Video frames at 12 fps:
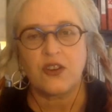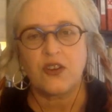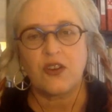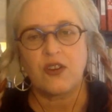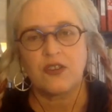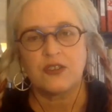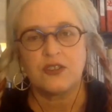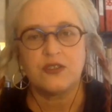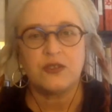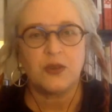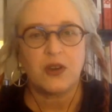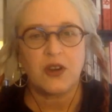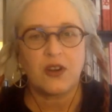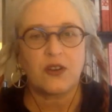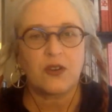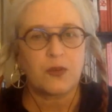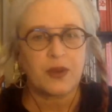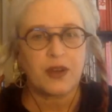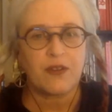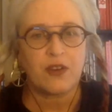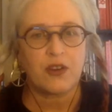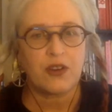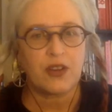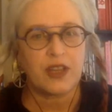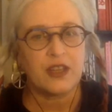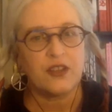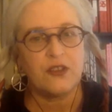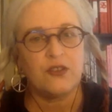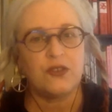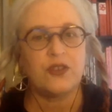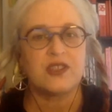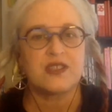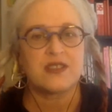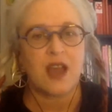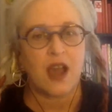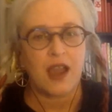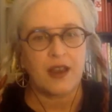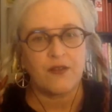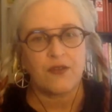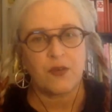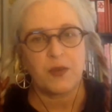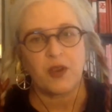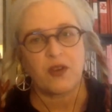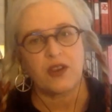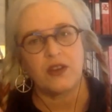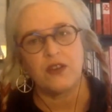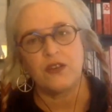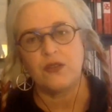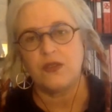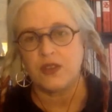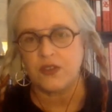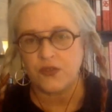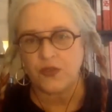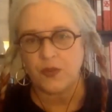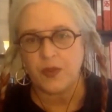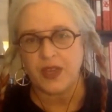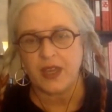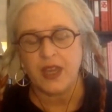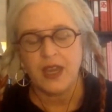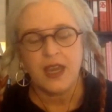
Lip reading: or I heard you do art, or whatever. Can you do this sign for me, or can you do this for me?